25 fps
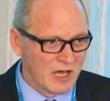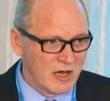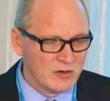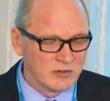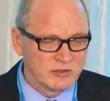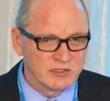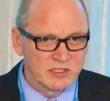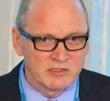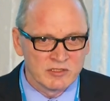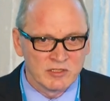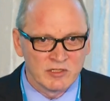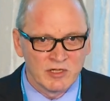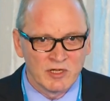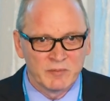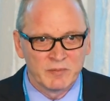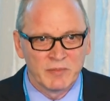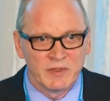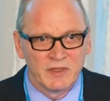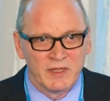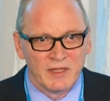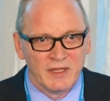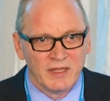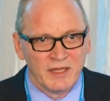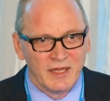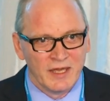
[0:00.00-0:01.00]
countertop
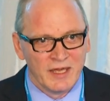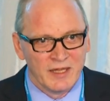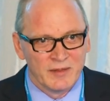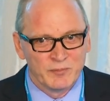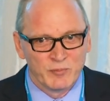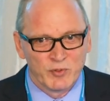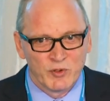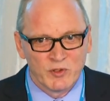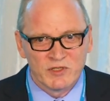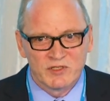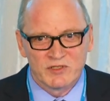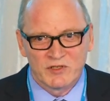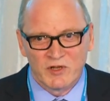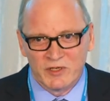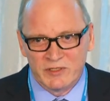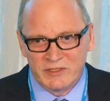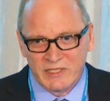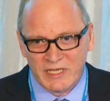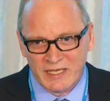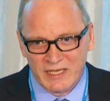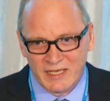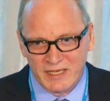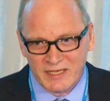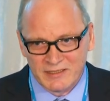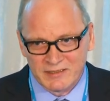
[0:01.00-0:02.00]
and put it on
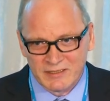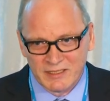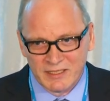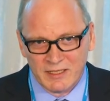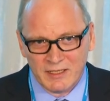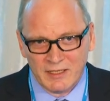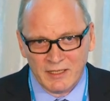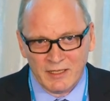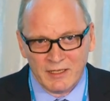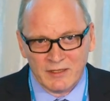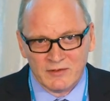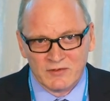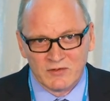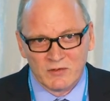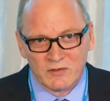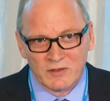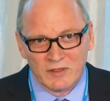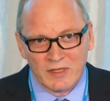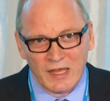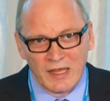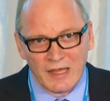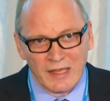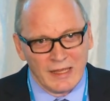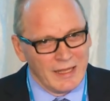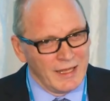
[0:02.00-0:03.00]
your head.
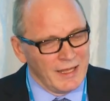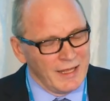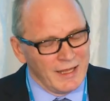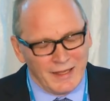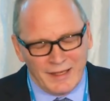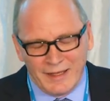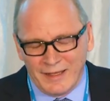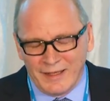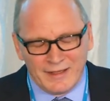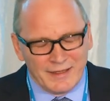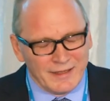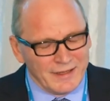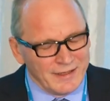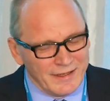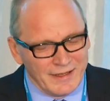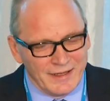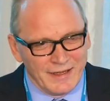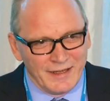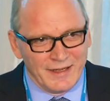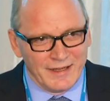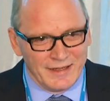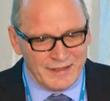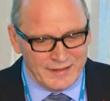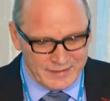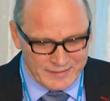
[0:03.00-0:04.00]
So.
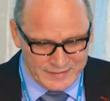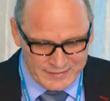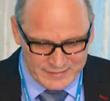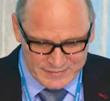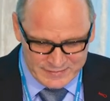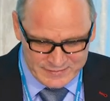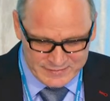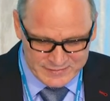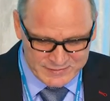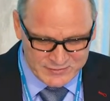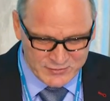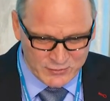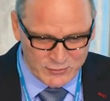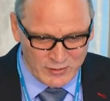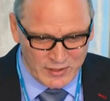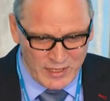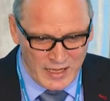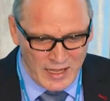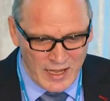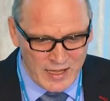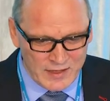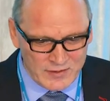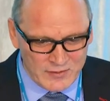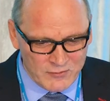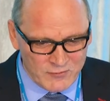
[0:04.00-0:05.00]
So
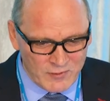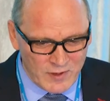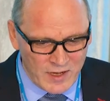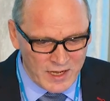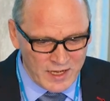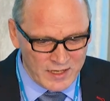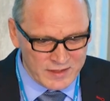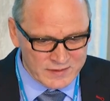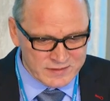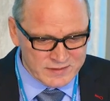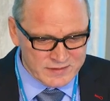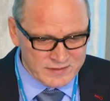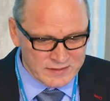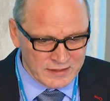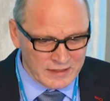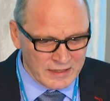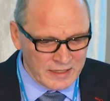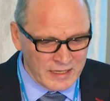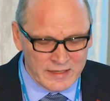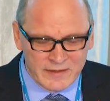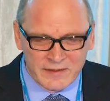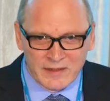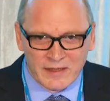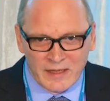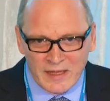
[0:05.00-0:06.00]
otherwise,
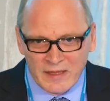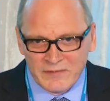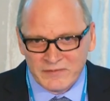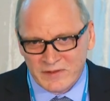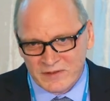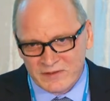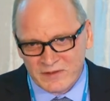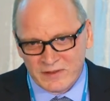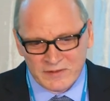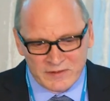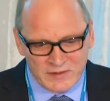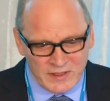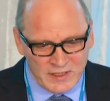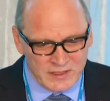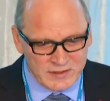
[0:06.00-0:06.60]
and the